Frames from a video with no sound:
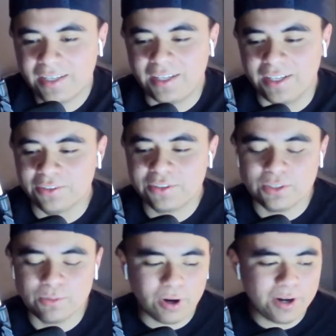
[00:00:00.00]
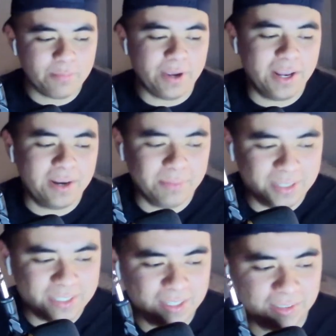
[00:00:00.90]
And you brought up
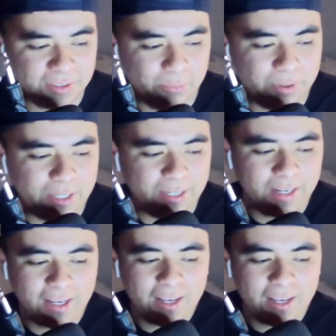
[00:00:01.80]
Edmonton a little bit.